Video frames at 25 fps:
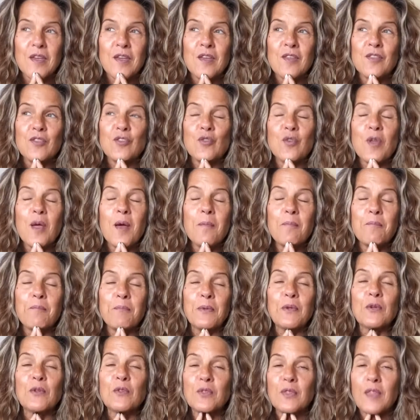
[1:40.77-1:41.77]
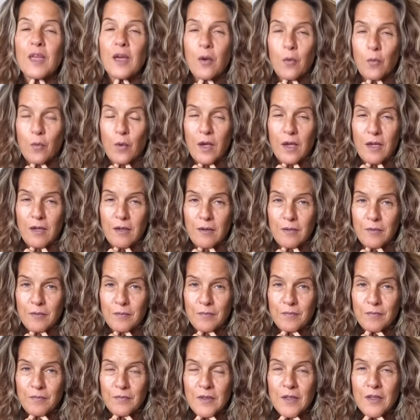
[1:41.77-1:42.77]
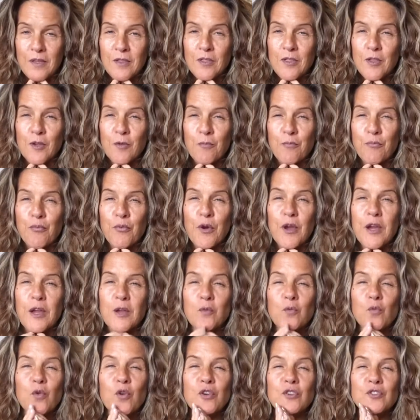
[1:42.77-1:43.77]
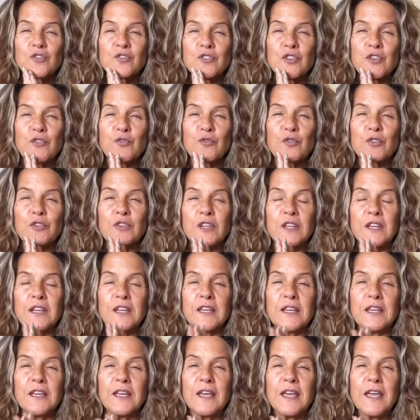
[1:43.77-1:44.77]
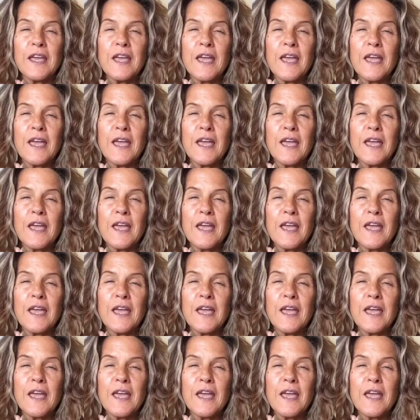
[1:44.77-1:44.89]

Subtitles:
They're not built that way. Their brain works differently,